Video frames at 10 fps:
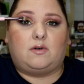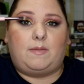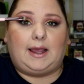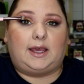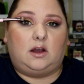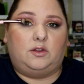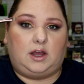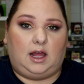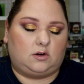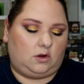for packing on the
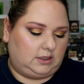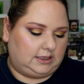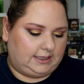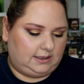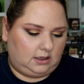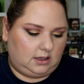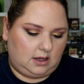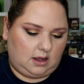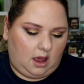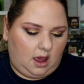color on the lid.
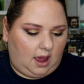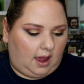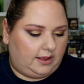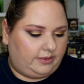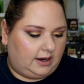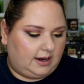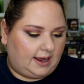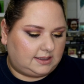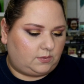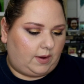And then
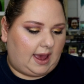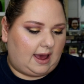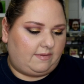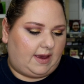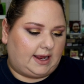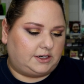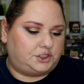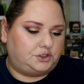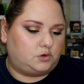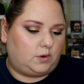next we have a
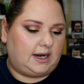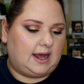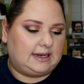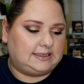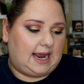229